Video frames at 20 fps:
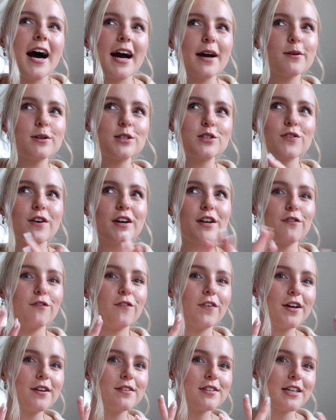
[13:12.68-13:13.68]
I always find it
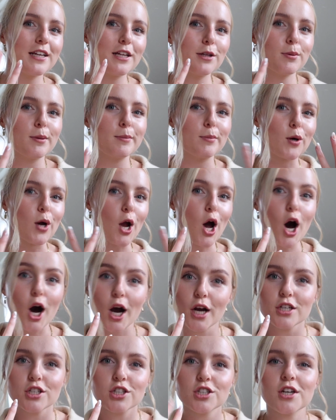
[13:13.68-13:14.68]
feels a little bit more
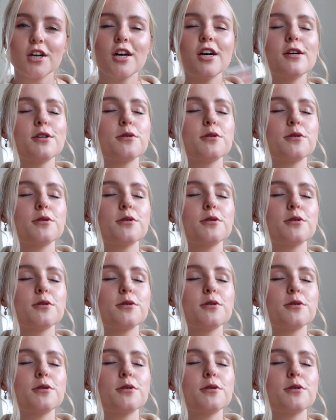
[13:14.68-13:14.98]
harsh.